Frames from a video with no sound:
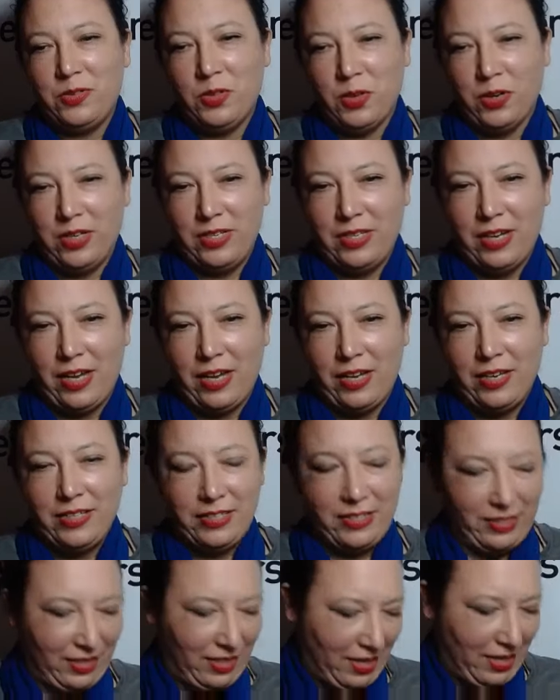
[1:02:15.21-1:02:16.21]
joined
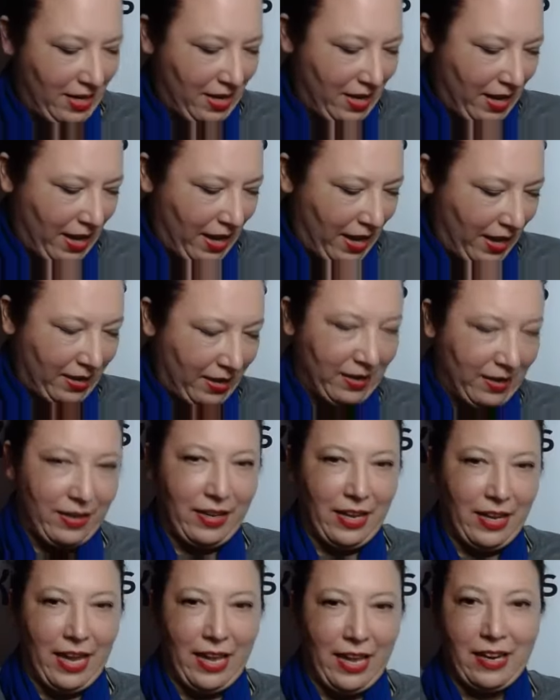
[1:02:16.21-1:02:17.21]
us,
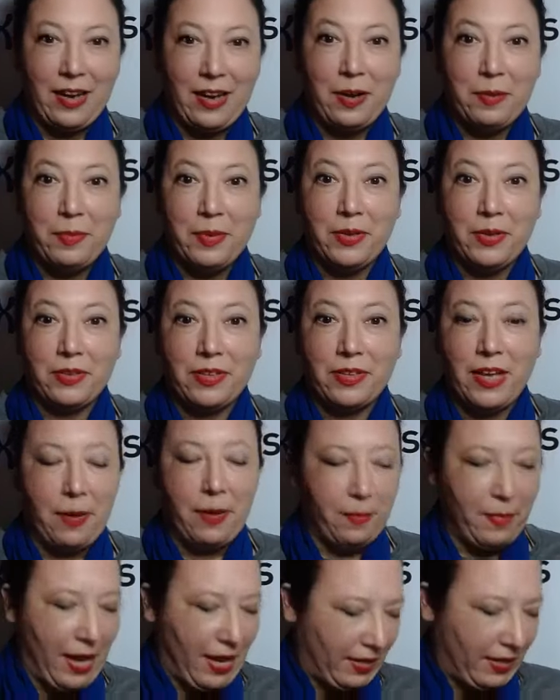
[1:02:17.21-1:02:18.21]
and I hope you'll
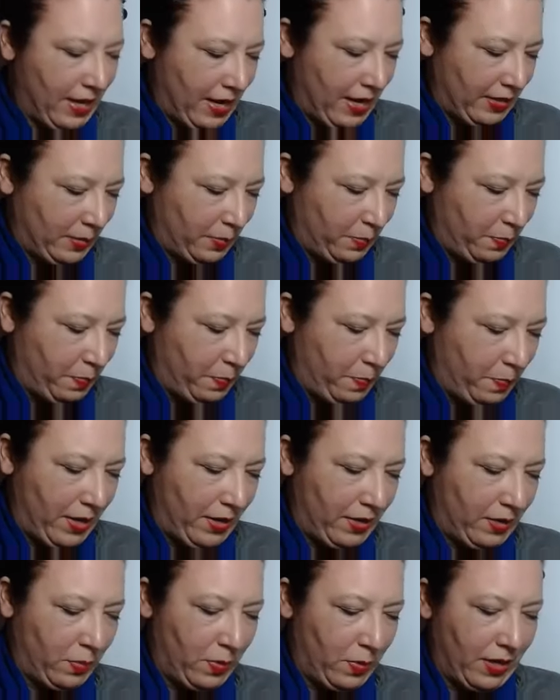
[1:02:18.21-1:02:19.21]
come back next month.